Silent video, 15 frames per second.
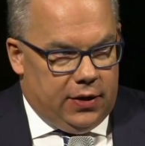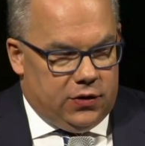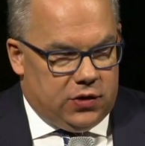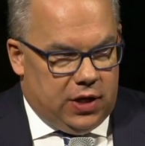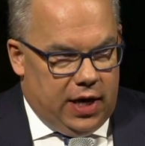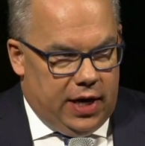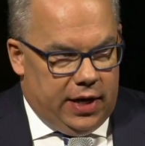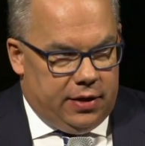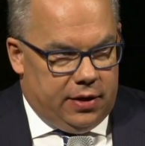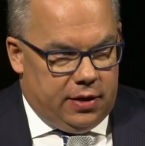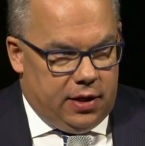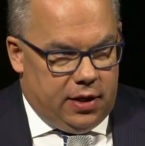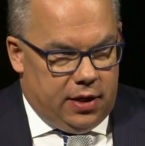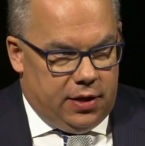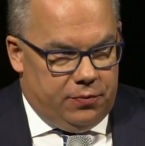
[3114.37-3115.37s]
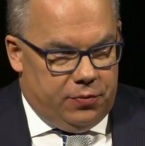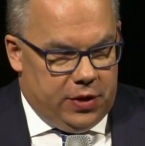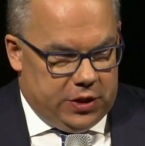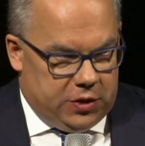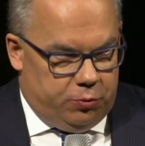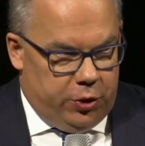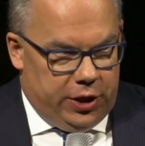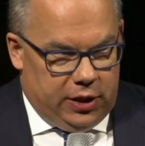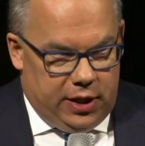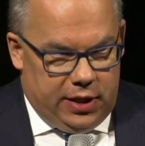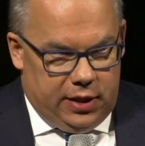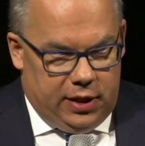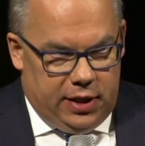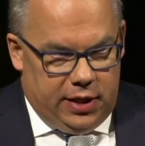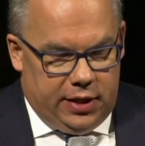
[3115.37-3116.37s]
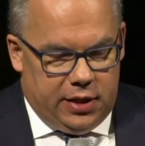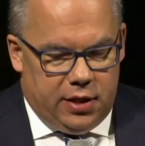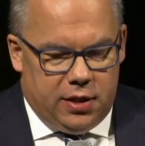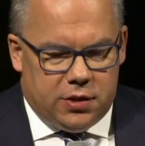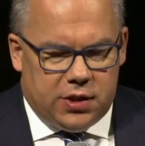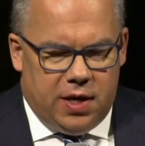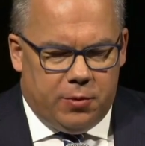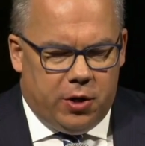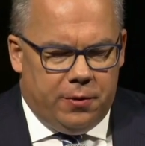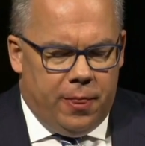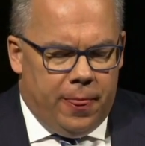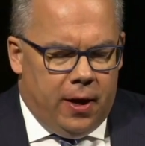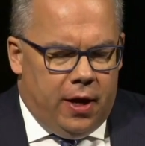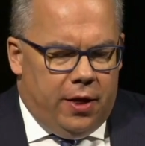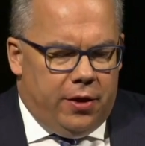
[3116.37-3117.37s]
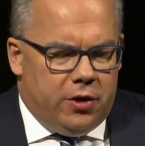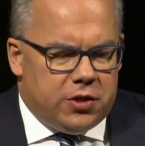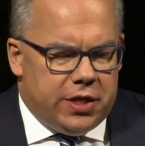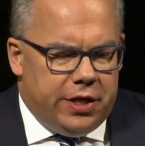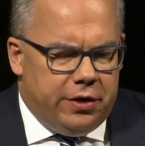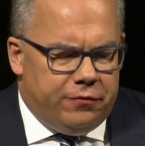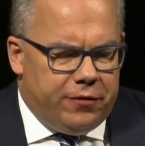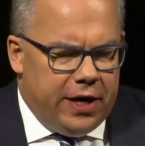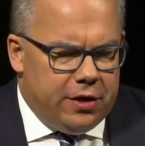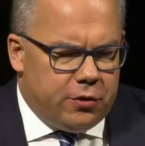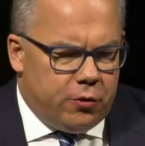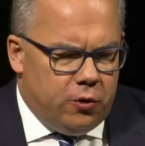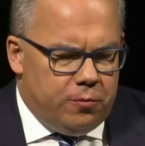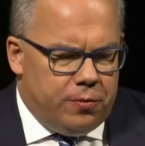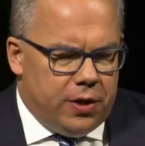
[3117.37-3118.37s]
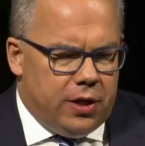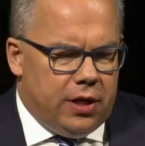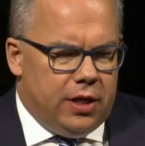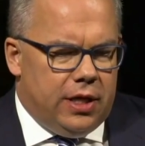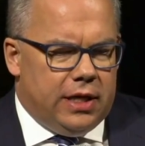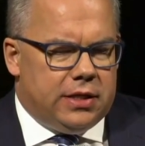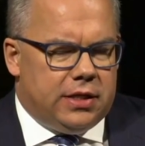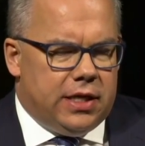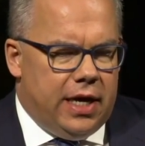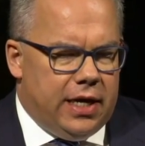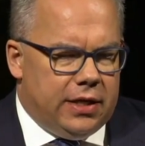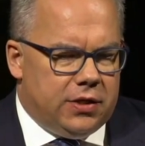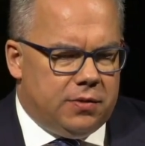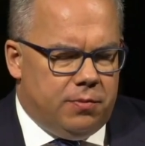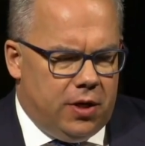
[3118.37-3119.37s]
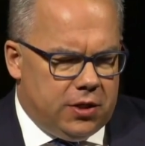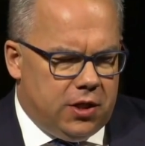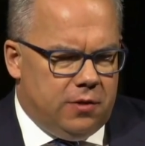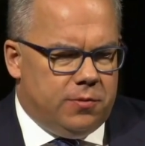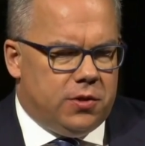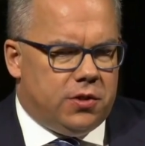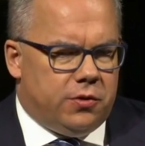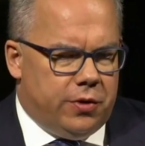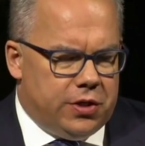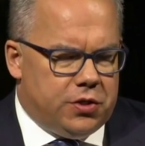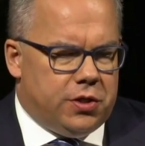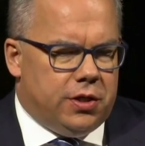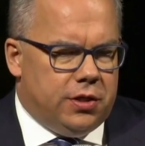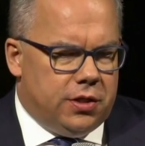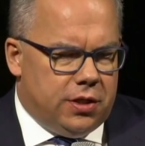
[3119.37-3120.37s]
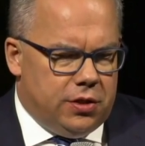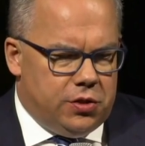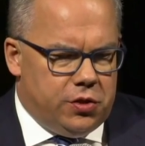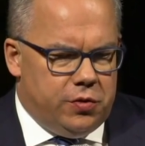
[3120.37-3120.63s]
sign this spring leading into the summer. There's an interfaith group that says Muslims, Christians, and